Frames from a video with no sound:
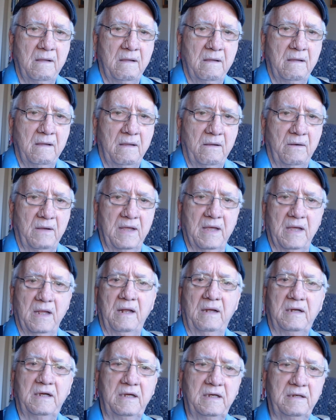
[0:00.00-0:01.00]
Well,
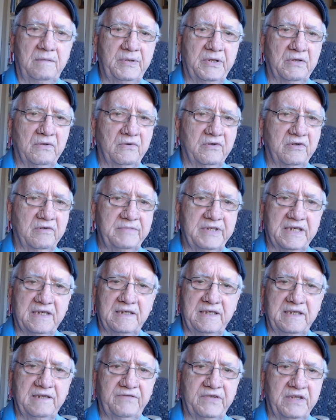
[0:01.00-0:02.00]
Pilgrim, yeah,
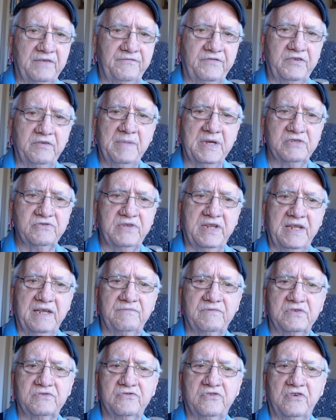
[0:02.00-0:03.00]
if you must have
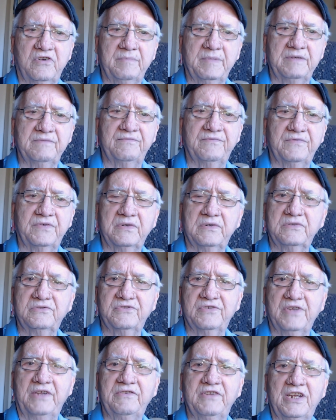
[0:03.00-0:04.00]
the sermon for
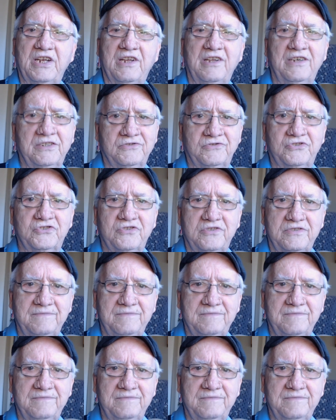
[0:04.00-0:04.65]
Sunday lunch,